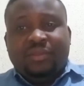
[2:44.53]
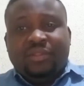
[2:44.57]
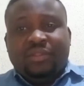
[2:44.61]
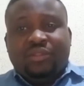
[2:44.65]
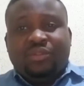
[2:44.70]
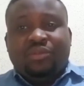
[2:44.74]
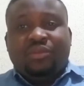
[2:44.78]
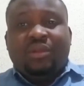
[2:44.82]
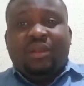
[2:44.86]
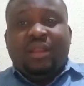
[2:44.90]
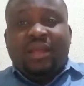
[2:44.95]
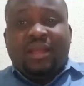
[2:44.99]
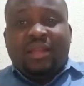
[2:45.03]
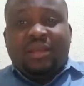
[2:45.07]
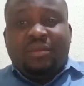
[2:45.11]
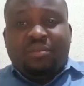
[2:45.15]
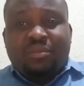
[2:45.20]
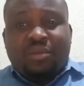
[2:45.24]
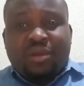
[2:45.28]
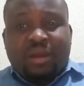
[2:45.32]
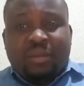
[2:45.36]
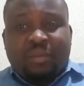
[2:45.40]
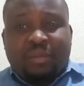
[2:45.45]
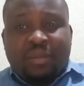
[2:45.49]
to learn
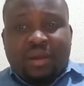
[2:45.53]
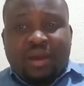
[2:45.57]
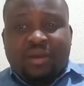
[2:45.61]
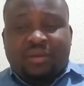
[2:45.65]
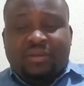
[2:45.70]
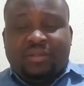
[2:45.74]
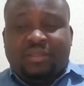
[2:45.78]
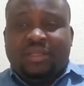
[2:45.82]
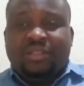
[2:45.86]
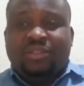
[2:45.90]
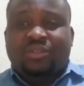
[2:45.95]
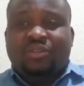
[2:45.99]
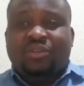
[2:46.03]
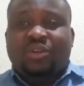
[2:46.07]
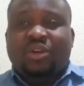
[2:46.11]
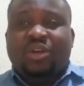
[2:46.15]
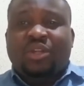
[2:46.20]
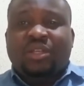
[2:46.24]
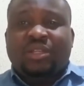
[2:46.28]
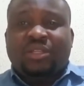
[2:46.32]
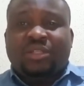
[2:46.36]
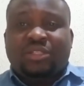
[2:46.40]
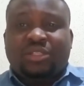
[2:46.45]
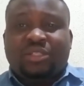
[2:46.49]
more about it, to
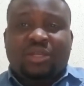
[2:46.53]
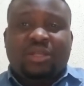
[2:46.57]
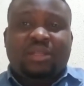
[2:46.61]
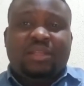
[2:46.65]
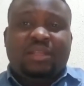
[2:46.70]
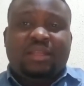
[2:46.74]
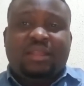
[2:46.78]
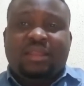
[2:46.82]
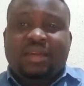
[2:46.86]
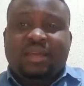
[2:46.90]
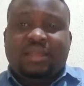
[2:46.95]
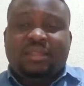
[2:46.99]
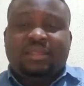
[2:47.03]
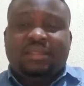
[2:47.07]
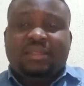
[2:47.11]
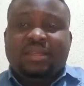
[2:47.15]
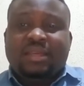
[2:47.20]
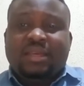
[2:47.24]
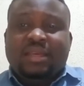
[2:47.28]
understand that,